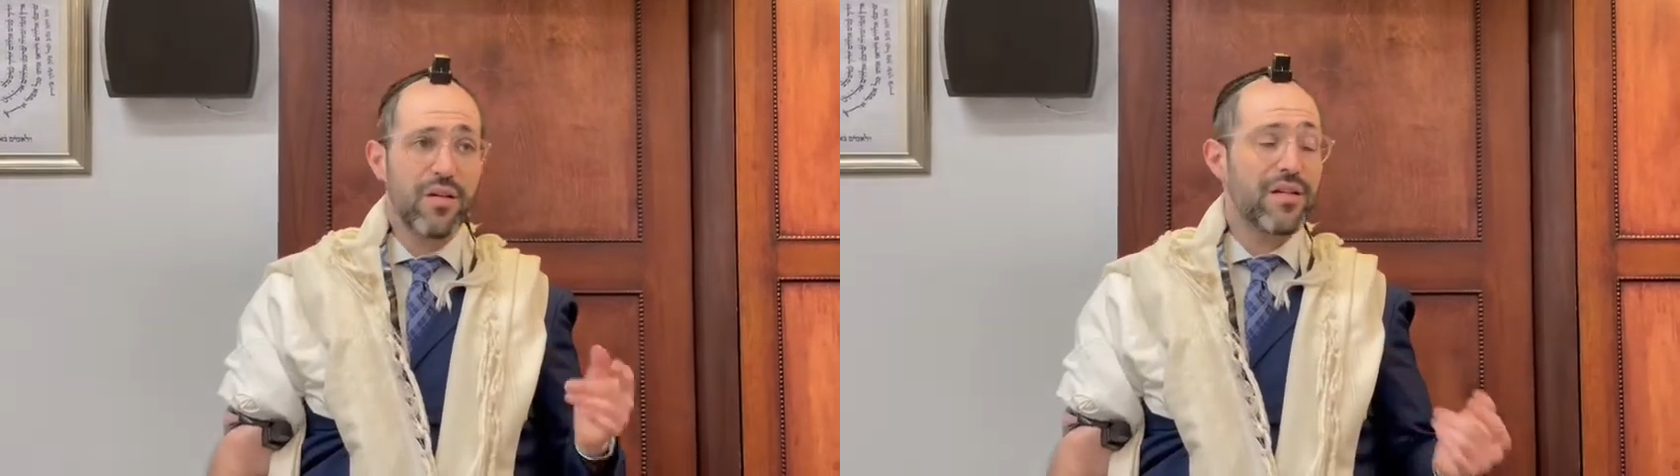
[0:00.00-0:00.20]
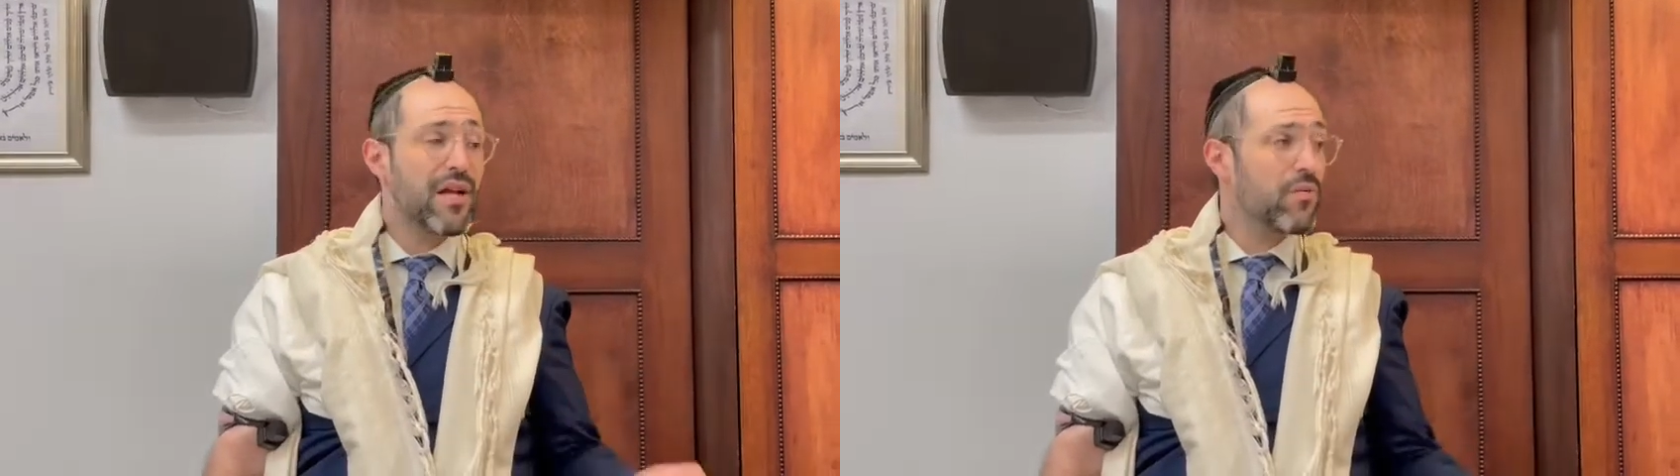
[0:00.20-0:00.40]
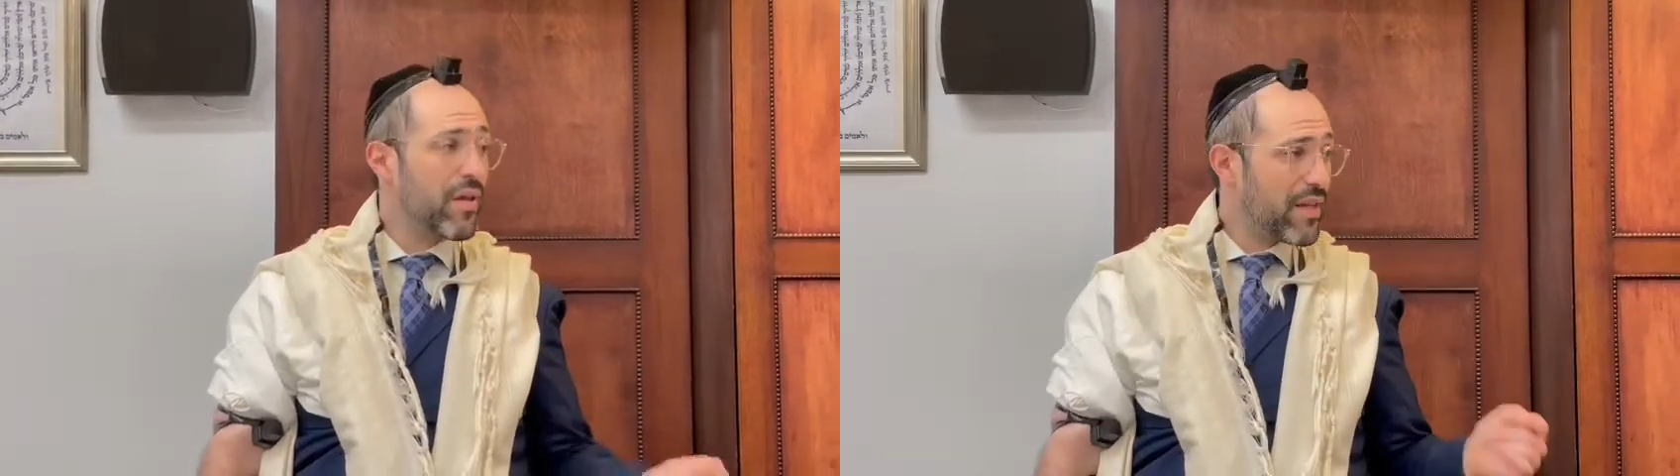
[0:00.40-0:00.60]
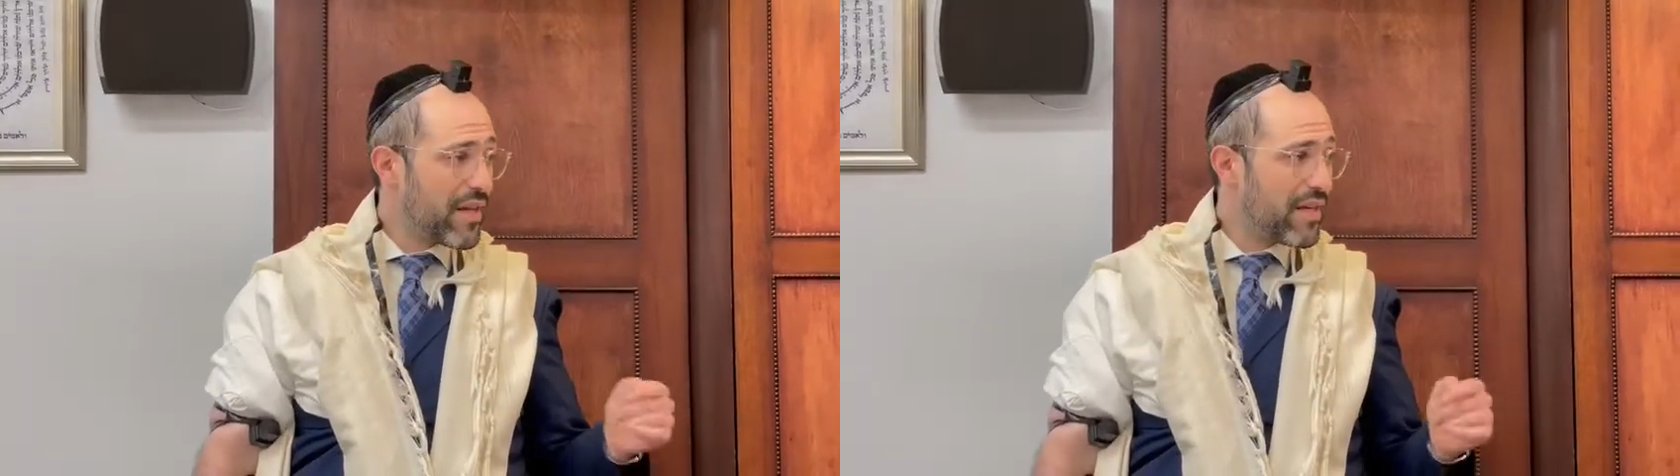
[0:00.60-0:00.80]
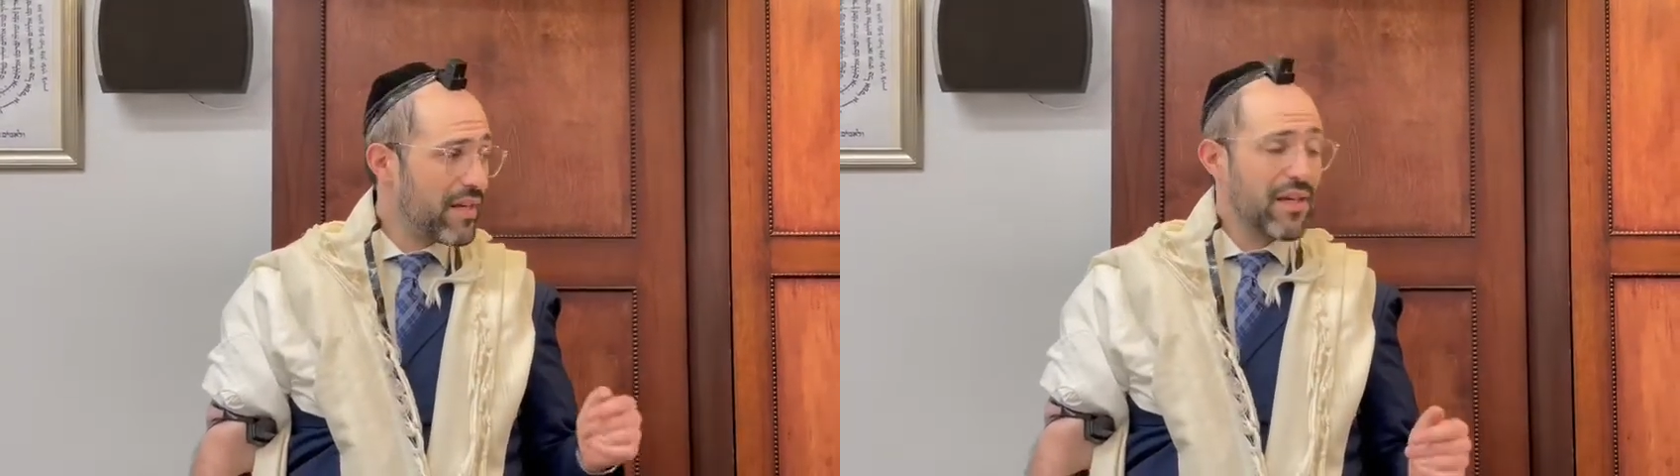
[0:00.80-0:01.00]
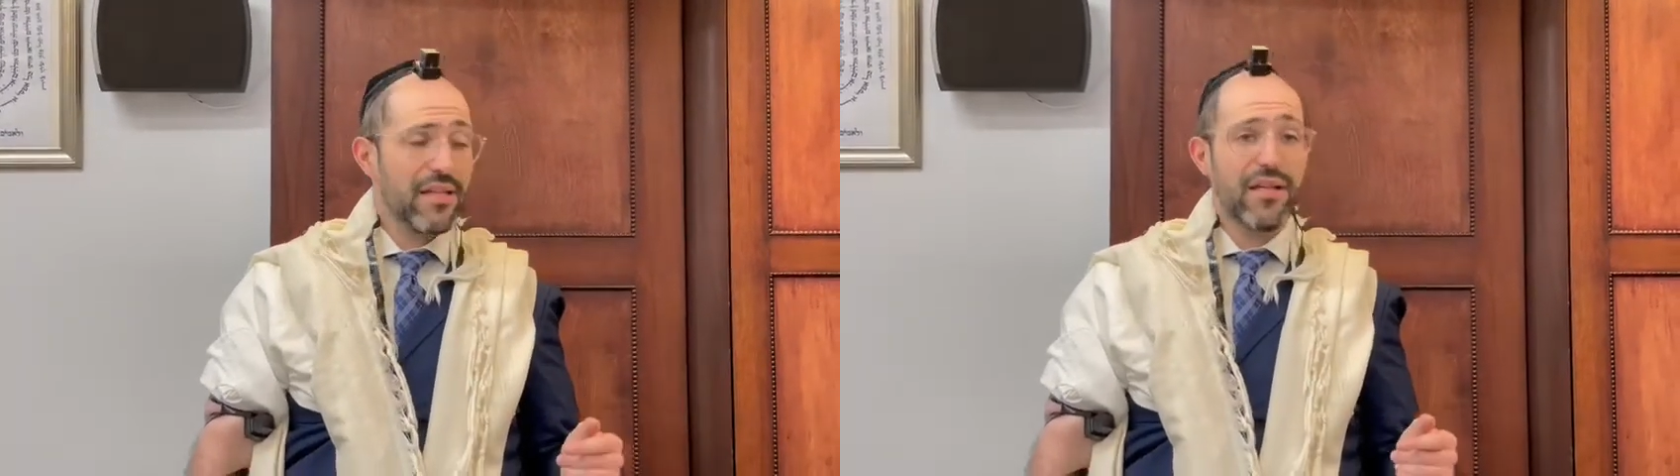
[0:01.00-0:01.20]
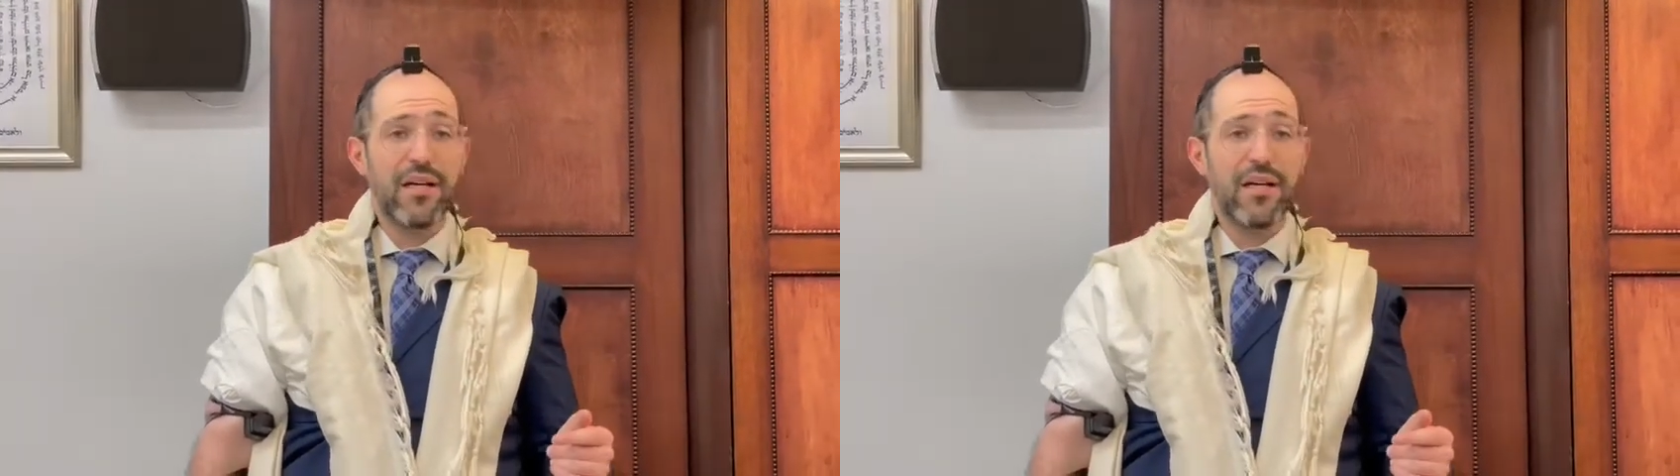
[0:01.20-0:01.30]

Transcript: Not only that, the